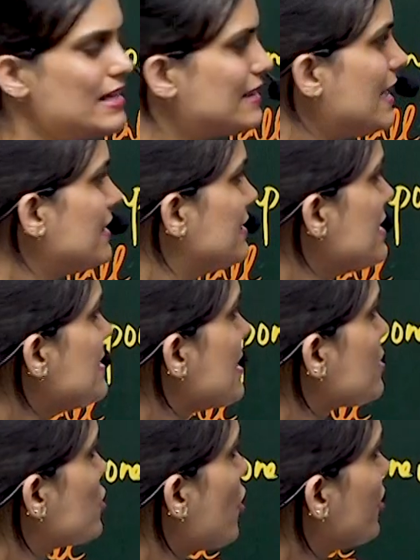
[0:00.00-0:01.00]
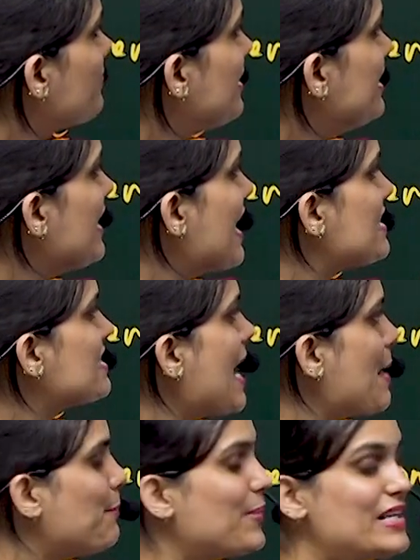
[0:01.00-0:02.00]
That this assortment has
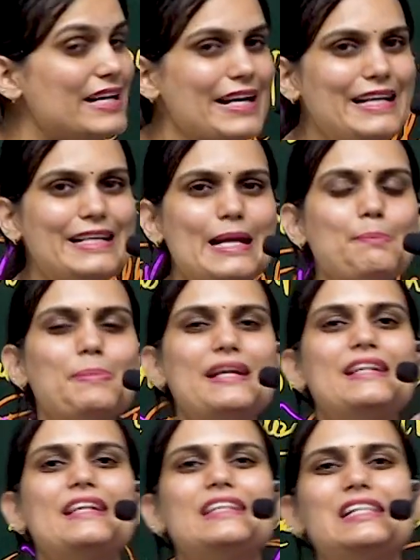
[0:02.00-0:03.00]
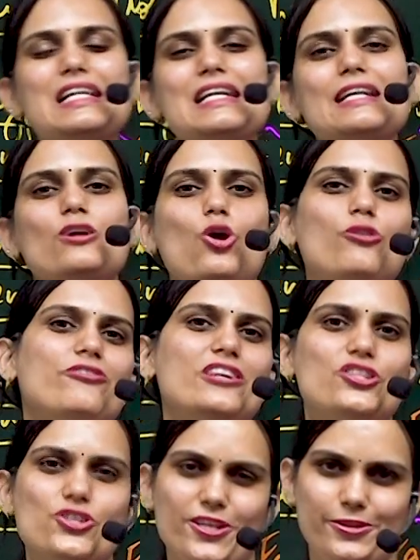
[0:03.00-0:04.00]
happened independently of
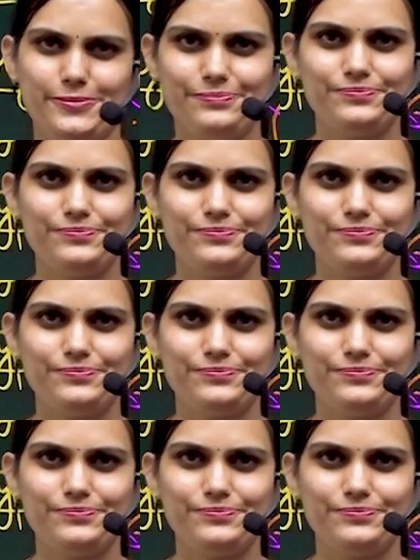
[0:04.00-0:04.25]
each other,